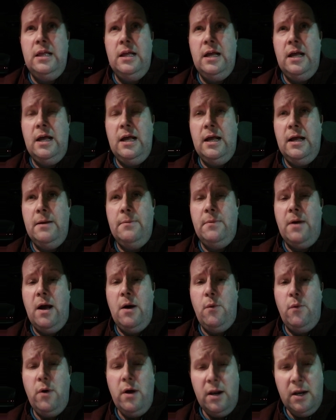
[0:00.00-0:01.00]
I
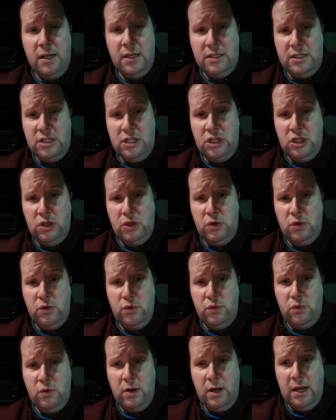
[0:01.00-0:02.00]
wanted
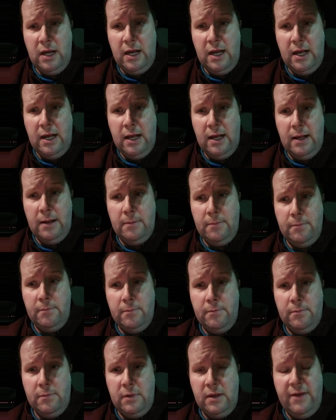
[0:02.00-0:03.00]
to
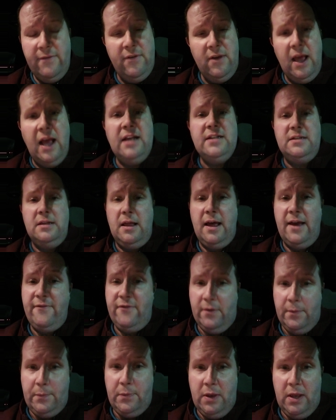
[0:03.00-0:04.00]
give you guys a life
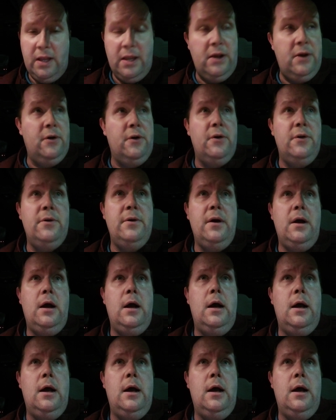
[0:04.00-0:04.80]
update here.